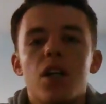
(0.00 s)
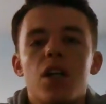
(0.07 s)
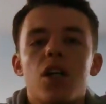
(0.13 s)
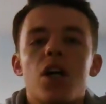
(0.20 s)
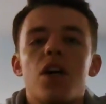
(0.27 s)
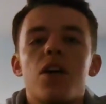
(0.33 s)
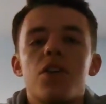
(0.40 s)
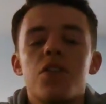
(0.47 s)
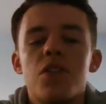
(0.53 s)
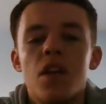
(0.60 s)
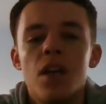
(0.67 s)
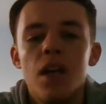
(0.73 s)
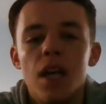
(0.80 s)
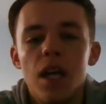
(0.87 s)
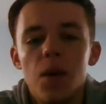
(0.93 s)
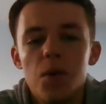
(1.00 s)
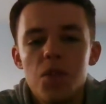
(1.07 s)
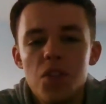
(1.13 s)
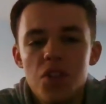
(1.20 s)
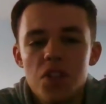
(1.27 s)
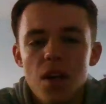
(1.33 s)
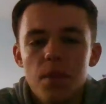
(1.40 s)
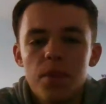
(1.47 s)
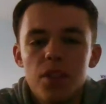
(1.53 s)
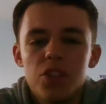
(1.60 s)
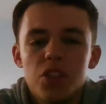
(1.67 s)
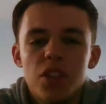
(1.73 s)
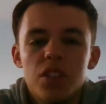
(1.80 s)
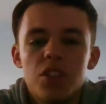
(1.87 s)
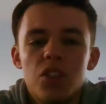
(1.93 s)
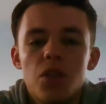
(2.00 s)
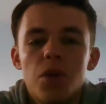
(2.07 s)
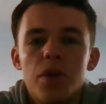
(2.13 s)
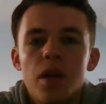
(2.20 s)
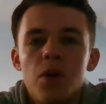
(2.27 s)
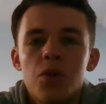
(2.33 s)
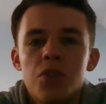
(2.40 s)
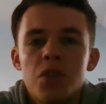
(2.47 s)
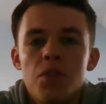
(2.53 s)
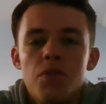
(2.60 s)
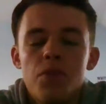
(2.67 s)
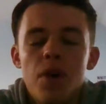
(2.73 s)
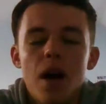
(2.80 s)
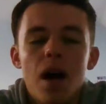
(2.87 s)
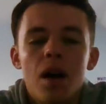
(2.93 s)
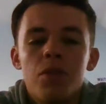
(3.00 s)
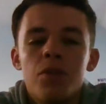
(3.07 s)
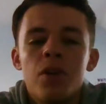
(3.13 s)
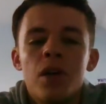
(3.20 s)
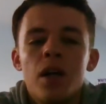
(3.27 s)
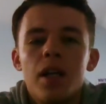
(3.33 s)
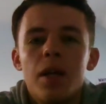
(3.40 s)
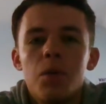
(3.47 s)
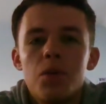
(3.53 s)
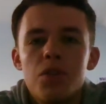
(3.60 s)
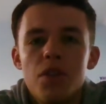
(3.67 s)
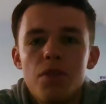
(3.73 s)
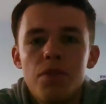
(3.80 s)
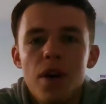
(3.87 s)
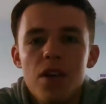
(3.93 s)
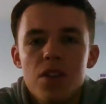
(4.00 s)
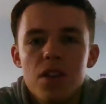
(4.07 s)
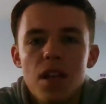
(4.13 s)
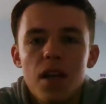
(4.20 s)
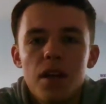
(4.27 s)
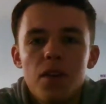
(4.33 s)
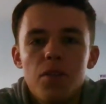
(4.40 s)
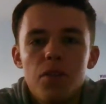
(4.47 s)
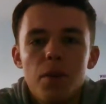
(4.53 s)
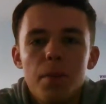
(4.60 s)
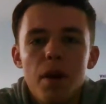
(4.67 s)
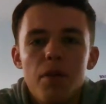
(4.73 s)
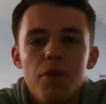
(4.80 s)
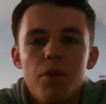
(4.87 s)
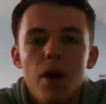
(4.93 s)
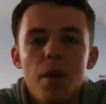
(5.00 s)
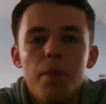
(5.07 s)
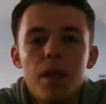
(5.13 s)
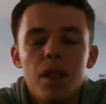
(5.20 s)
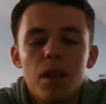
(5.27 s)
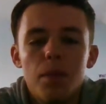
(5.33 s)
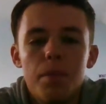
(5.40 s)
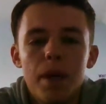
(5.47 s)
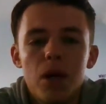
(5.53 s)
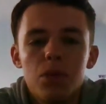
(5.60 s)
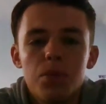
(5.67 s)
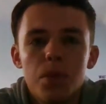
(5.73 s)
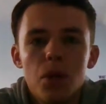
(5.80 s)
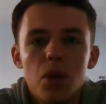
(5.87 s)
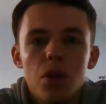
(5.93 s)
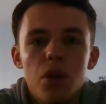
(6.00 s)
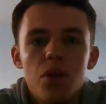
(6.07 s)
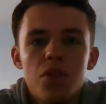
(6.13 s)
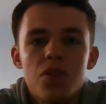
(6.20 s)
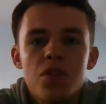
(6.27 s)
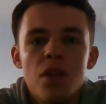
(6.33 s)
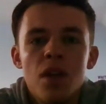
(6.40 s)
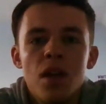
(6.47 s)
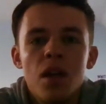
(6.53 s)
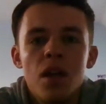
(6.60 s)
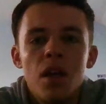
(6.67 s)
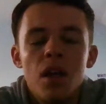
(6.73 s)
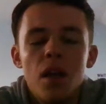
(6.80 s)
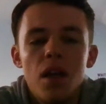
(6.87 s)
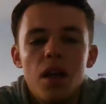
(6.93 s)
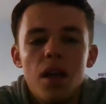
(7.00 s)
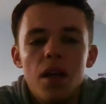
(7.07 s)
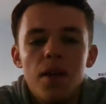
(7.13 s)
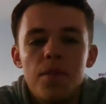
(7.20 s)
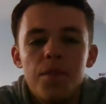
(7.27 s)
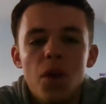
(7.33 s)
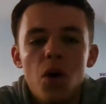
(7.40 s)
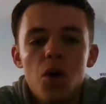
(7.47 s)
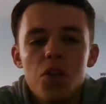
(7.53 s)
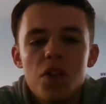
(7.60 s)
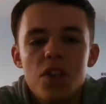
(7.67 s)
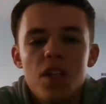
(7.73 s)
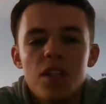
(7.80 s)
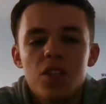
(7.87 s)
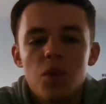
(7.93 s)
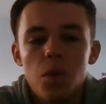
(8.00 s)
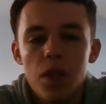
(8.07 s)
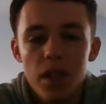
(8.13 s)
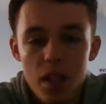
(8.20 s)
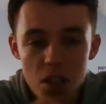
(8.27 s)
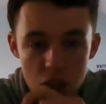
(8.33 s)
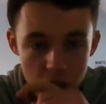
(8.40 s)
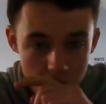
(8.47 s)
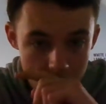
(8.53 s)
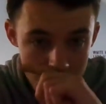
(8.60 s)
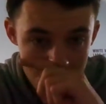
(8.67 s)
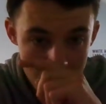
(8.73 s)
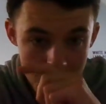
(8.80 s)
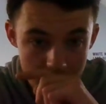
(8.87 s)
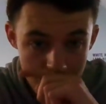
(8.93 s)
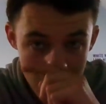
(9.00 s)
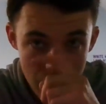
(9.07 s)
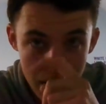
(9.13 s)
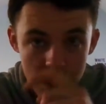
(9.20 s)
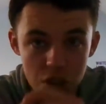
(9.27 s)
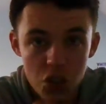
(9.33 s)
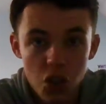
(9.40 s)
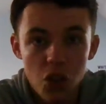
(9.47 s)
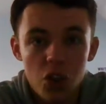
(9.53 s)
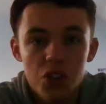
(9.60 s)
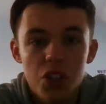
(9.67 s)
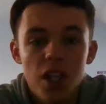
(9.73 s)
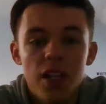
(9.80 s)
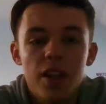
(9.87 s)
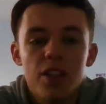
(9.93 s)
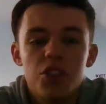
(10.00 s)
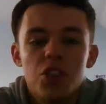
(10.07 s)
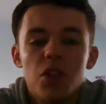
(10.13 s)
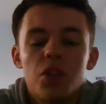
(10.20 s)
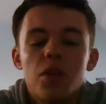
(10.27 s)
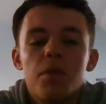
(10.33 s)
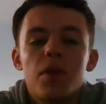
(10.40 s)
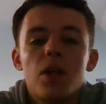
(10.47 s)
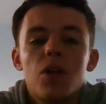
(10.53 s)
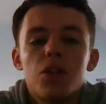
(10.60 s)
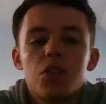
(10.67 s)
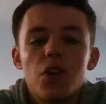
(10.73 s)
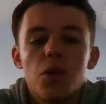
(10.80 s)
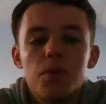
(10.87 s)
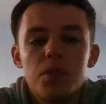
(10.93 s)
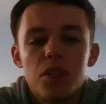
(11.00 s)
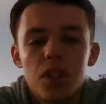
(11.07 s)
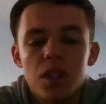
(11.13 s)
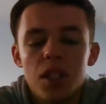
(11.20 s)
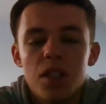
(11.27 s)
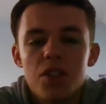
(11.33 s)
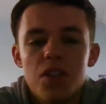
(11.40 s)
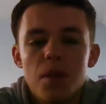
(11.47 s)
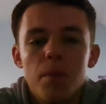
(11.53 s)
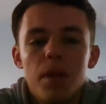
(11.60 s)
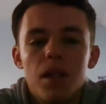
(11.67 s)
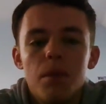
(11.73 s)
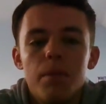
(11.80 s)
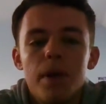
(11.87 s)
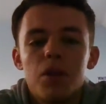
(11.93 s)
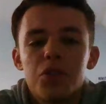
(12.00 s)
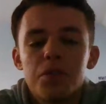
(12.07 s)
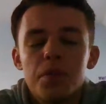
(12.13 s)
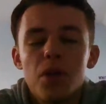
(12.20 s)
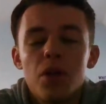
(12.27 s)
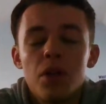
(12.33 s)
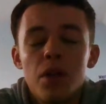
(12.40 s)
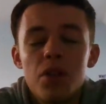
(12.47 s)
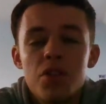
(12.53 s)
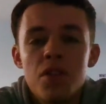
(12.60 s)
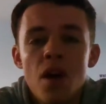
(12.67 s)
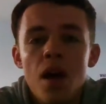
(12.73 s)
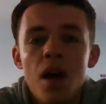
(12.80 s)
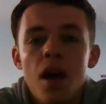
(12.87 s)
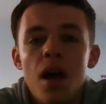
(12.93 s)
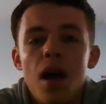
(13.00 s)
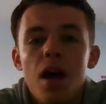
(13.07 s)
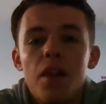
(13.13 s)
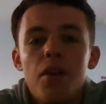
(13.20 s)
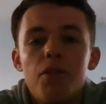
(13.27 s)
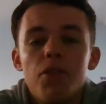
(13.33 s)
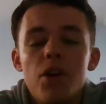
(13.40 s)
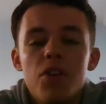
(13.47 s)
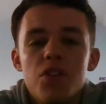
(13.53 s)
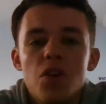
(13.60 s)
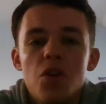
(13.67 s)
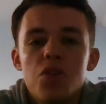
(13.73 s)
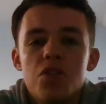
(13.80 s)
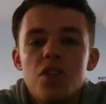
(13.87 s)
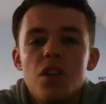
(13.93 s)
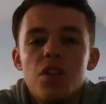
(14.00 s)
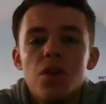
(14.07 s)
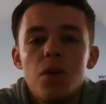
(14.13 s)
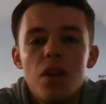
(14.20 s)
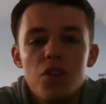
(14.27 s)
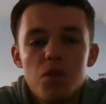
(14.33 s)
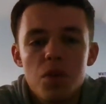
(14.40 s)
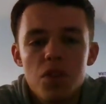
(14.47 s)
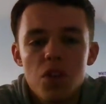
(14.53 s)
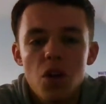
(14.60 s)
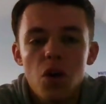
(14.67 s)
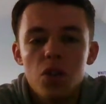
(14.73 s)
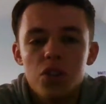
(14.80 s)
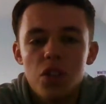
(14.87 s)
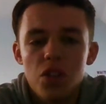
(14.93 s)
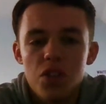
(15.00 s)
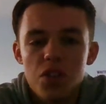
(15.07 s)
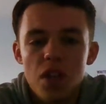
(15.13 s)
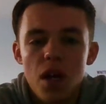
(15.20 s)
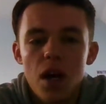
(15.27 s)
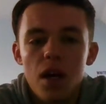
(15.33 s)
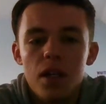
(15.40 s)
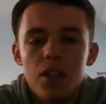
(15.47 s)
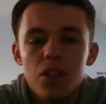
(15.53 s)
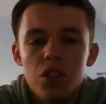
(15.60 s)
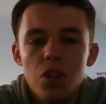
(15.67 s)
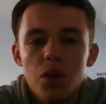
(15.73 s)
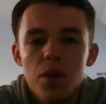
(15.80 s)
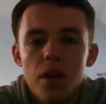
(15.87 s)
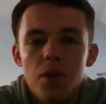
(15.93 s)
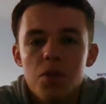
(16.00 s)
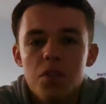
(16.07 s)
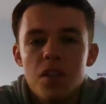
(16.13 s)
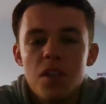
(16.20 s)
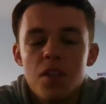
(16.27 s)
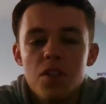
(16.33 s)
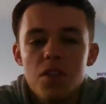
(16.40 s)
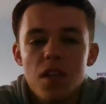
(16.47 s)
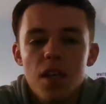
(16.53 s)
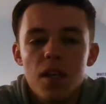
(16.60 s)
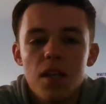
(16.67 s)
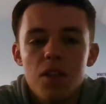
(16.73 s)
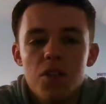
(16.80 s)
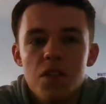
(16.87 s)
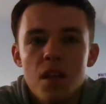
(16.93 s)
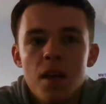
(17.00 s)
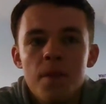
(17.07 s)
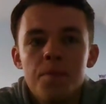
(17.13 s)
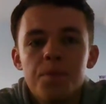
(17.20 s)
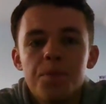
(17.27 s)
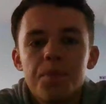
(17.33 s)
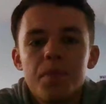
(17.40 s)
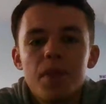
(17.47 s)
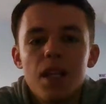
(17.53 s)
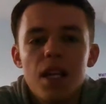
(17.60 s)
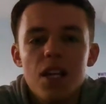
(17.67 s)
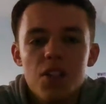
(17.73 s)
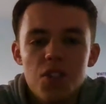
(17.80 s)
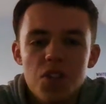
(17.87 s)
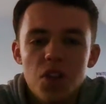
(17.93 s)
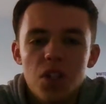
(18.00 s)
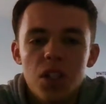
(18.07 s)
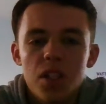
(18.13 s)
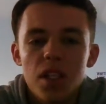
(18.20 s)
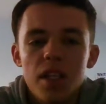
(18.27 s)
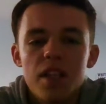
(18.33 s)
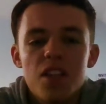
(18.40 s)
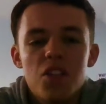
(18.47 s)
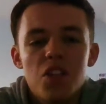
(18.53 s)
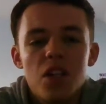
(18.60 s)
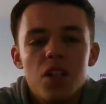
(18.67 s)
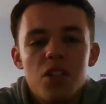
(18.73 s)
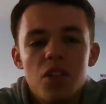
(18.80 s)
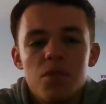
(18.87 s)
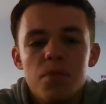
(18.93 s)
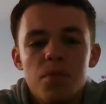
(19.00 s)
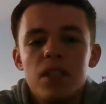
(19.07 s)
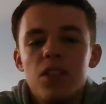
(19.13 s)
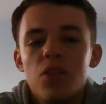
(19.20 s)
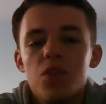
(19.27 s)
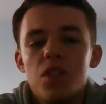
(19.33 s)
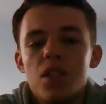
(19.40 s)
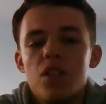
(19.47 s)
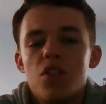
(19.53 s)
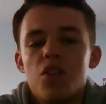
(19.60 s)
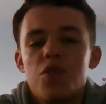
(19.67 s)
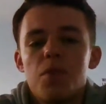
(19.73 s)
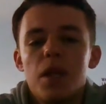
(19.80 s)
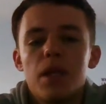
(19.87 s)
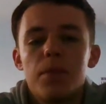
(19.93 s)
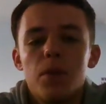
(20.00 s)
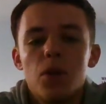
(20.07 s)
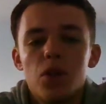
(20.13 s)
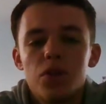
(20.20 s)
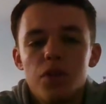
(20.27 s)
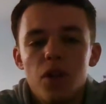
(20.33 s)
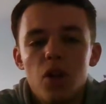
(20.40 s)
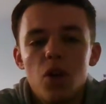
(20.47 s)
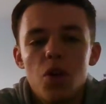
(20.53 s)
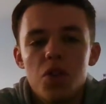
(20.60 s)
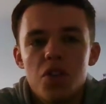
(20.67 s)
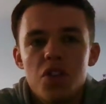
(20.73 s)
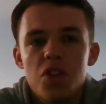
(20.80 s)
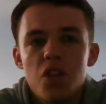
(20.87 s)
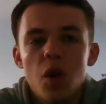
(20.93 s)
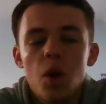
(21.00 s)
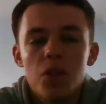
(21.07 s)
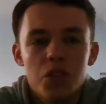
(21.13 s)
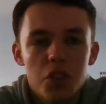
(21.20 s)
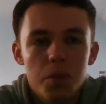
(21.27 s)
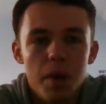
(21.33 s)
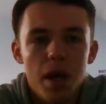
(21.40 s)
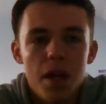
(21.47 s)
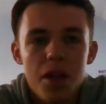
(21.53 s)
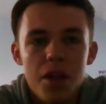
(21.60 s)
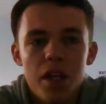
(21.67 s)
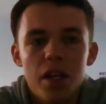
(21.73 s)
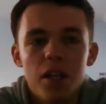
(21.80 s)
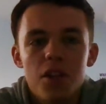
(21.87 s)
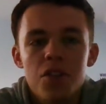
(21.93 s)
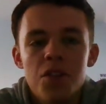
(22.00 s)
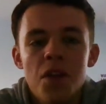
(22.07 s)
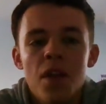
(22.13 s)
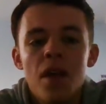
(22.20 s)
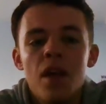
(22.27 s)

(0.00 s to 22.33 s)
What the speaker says: race, it was established in 2005, and it was the first leg of the Betfair £1 million bonus. Horses had to win this race, the King George and the Cheltenham Gold Cup, to release the £1 million bonus. And the first horse to do this was Quarter Star in 2006. Historically, this race has been used as a springboard for horses to go on to better things.